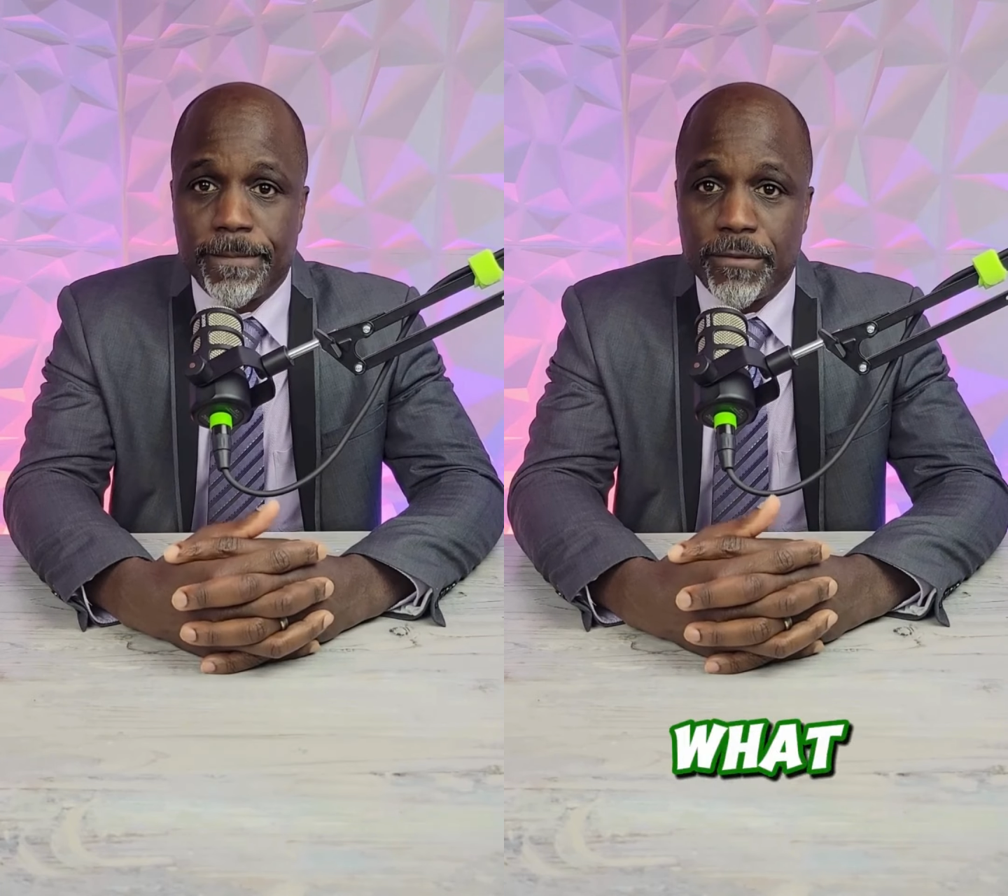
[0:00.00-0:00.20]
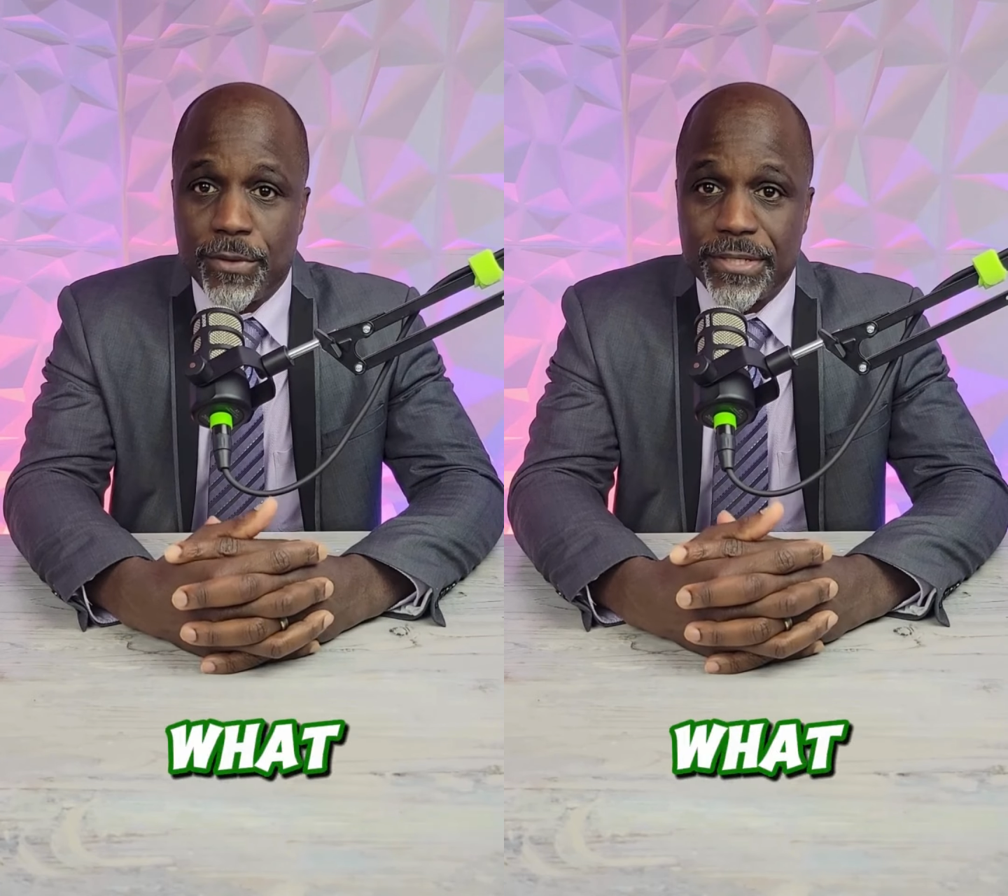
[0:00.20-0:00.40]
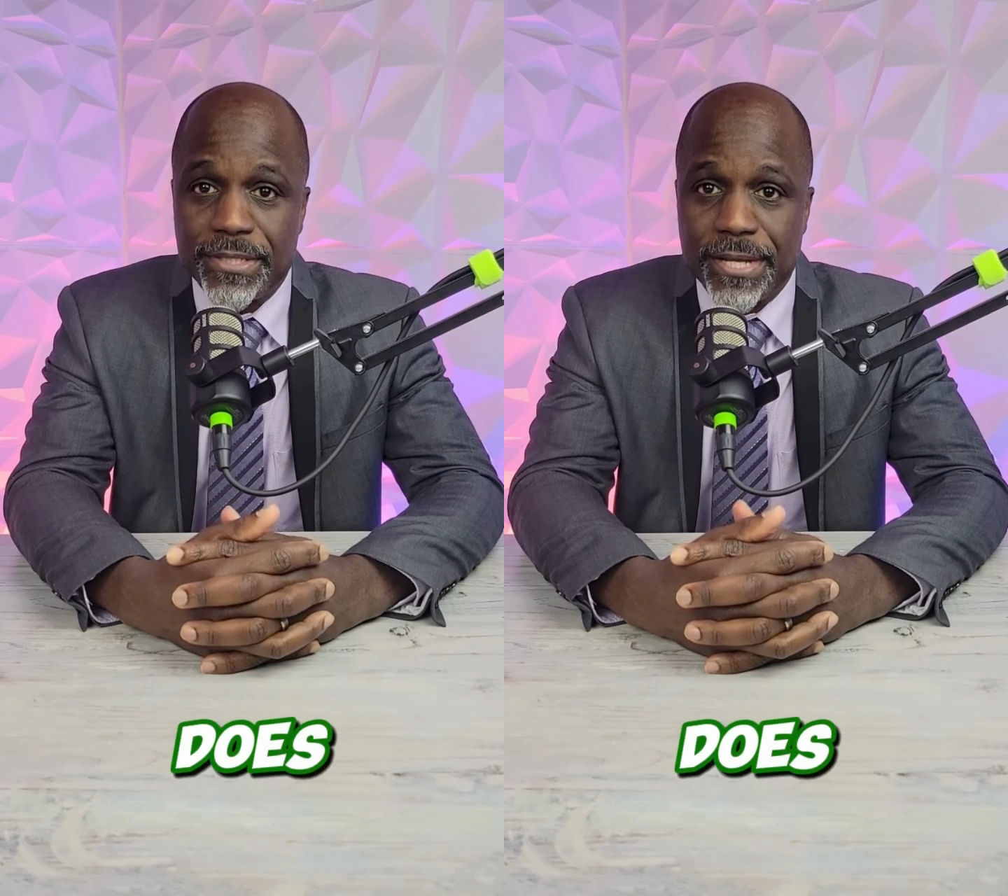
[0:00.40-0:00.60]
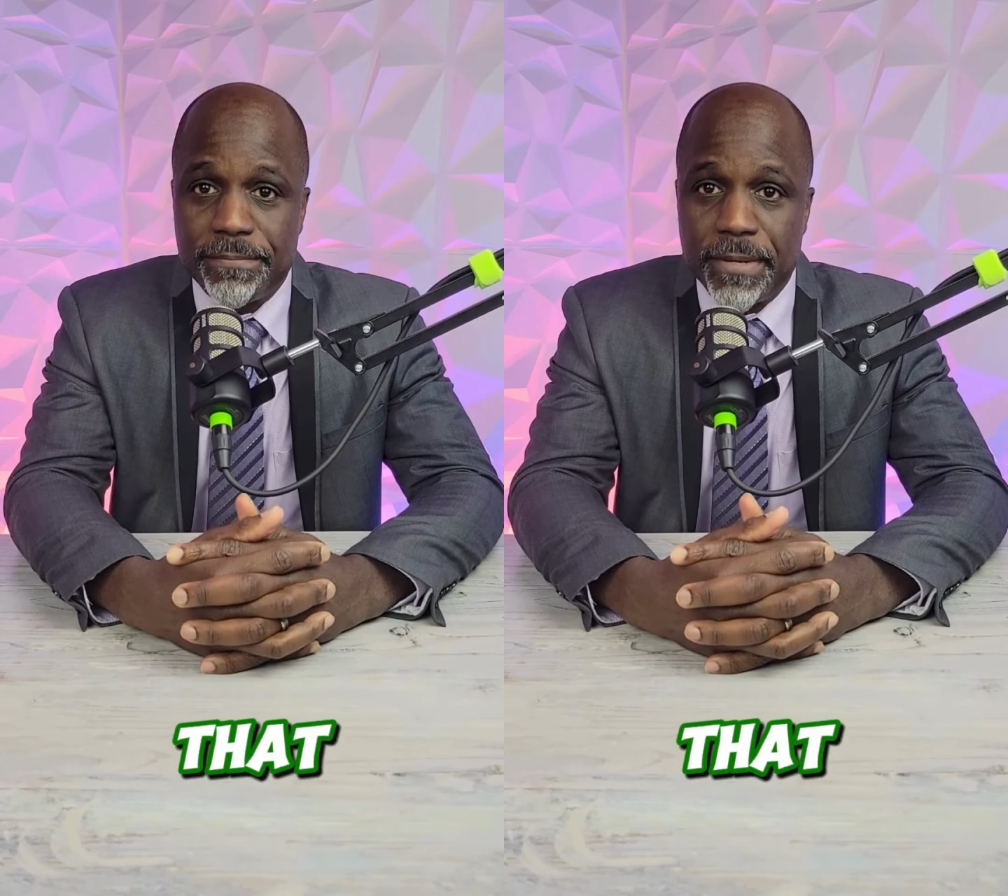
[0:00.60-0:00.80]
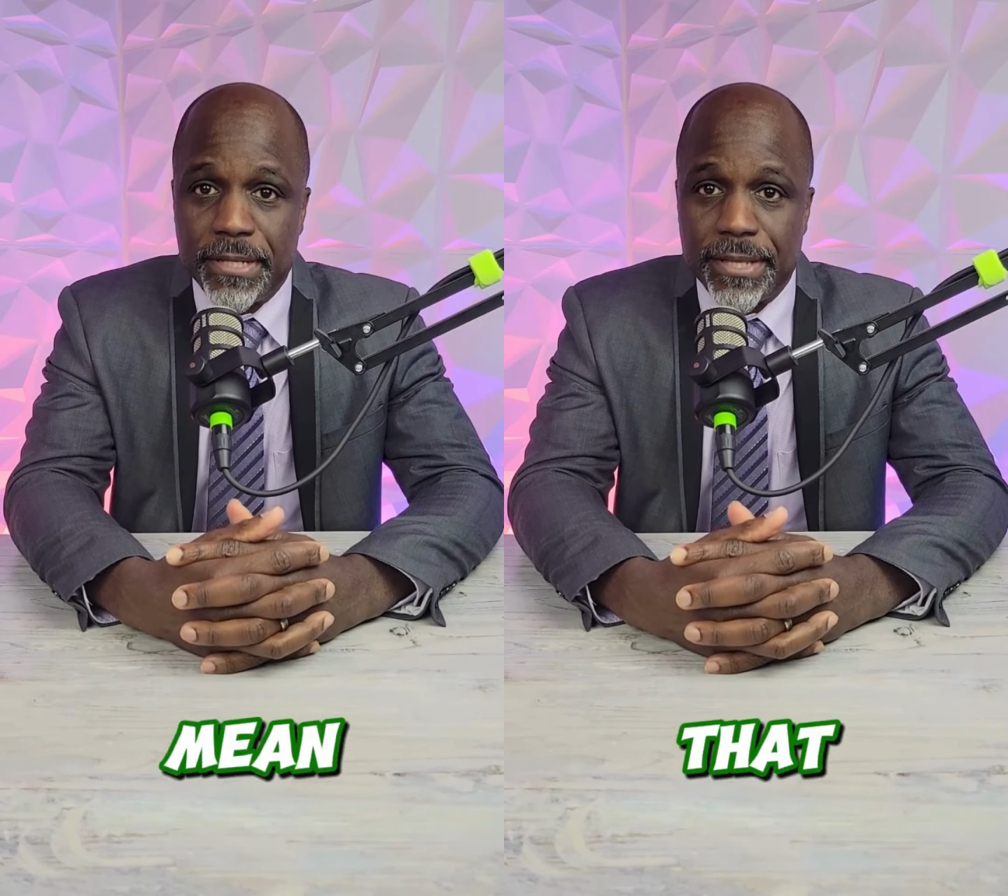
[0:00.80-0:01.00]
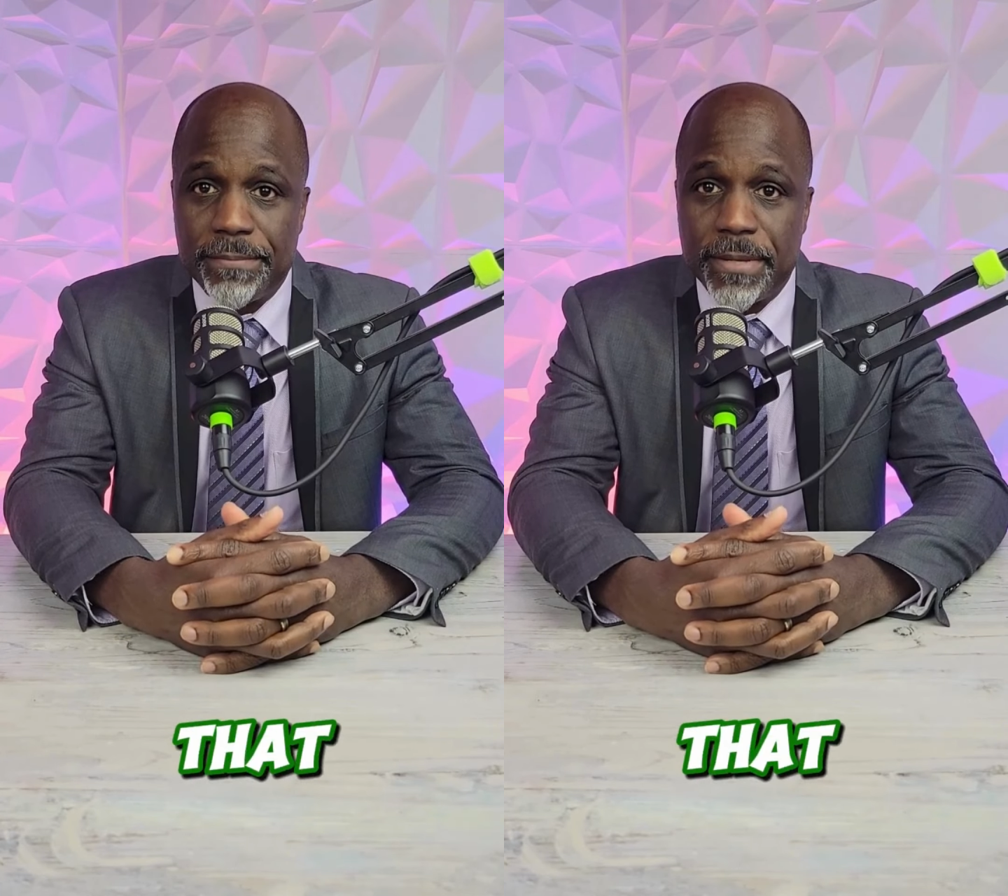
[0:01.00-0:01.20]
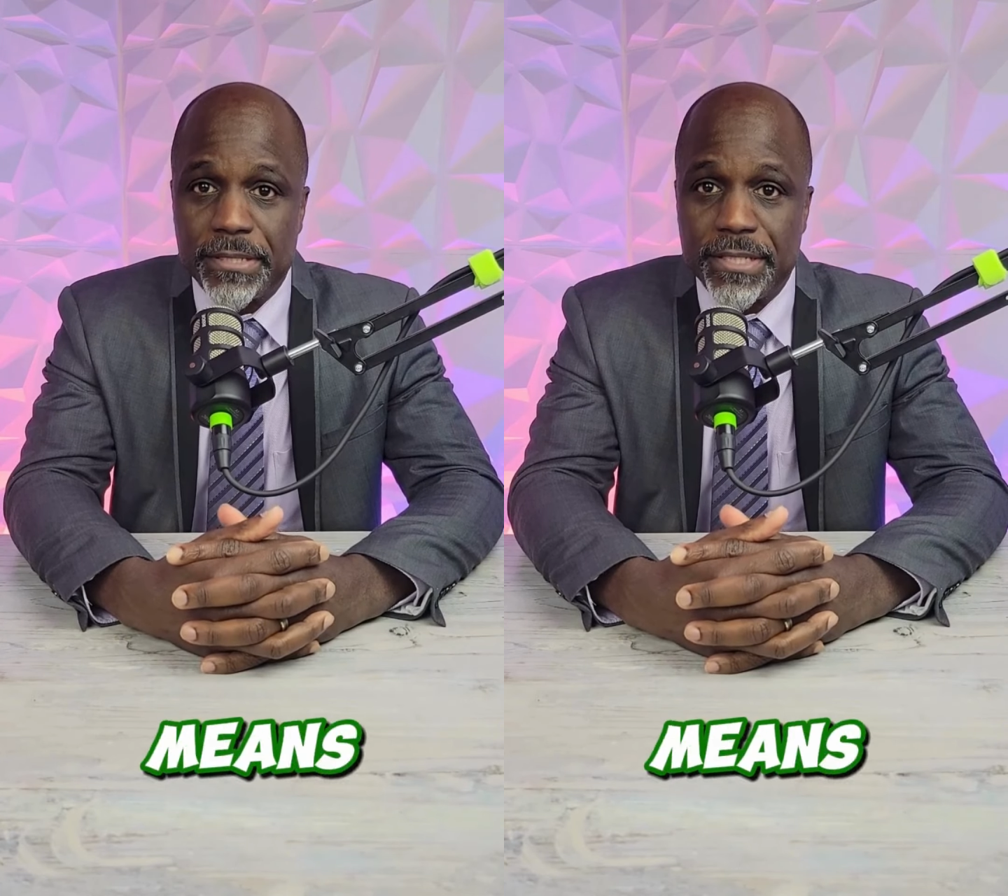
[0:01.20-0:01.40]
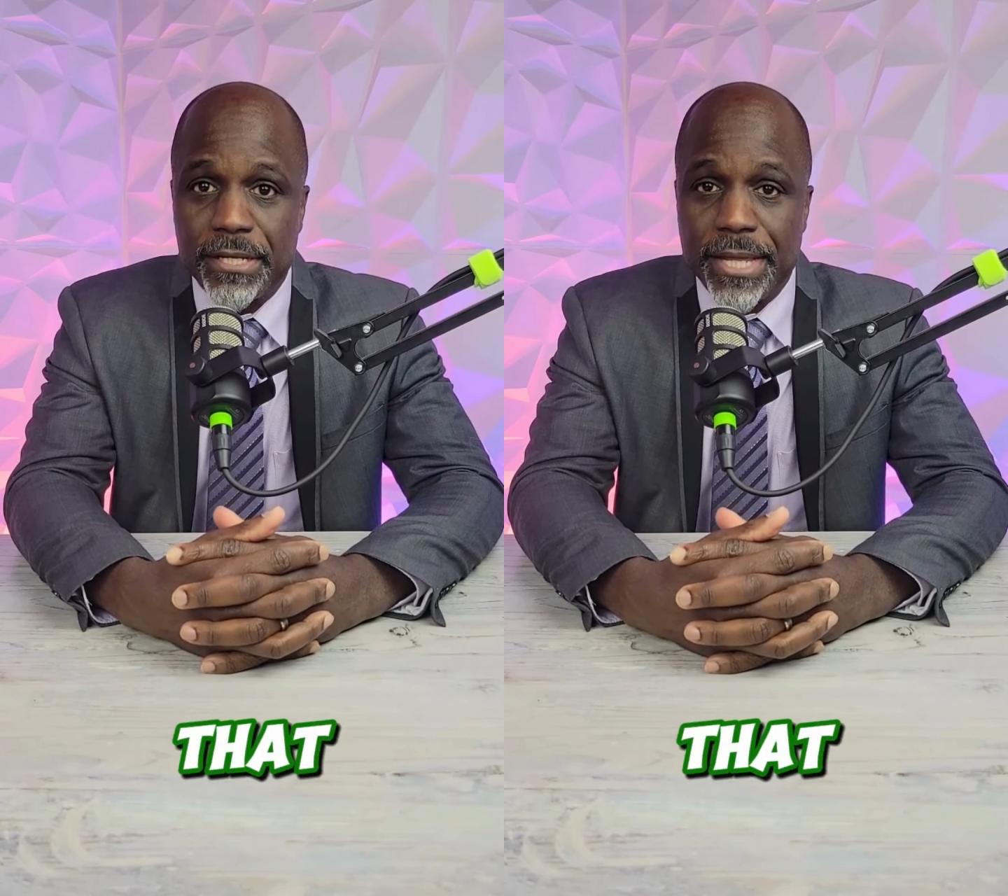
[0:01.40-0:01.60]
What does that mean? That means that